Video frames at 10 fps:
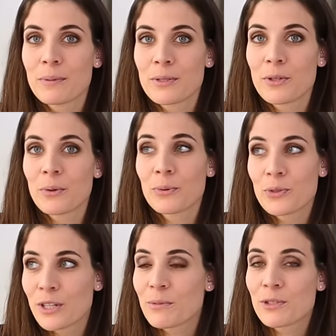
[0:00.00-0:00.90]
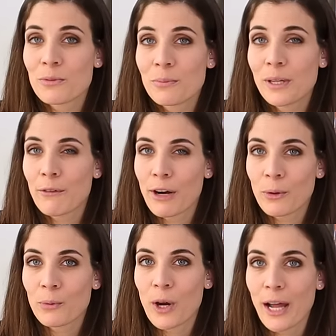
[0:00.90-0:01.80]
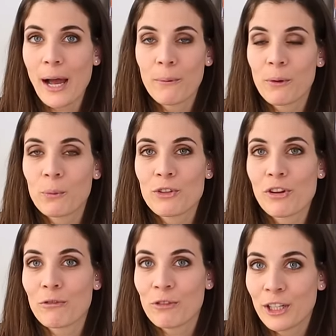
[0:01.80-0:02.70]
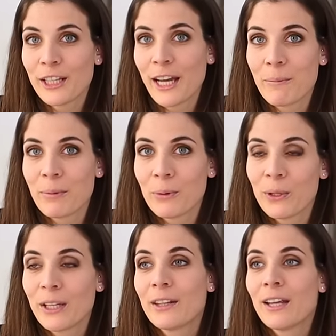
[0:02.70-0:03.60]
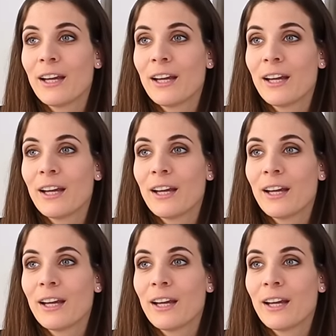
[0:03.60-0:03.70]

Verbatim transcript: puzzle seems to be around one hour, which I'm really happy with.